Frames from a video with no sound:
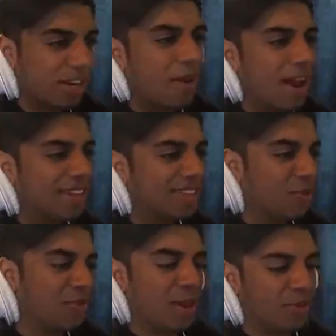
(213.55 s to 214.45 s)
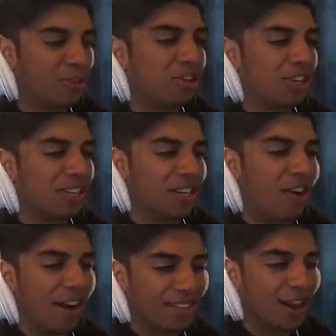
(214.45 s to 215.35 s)
We're going to go ahead and see what the M3
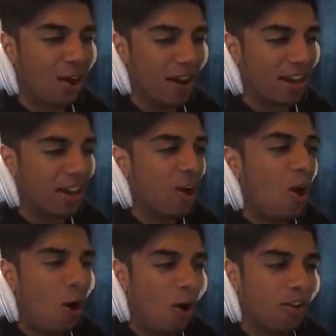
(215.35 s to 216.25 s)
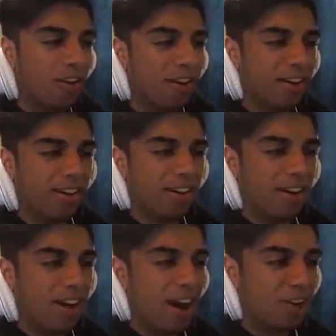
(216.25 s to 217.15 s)
GTR is like on
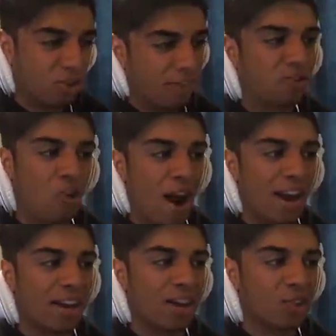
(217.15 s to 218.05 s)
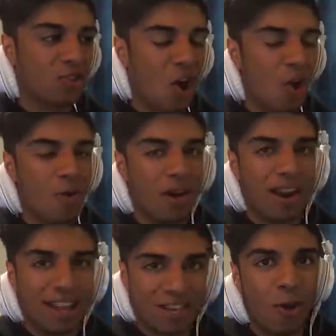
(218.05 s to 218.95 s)
a drift track. So
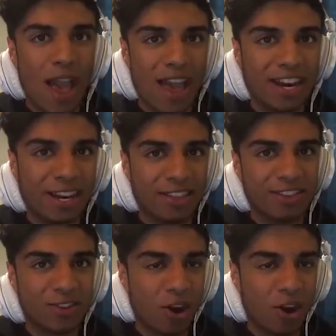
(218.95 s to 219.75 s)
let's go ahead and get this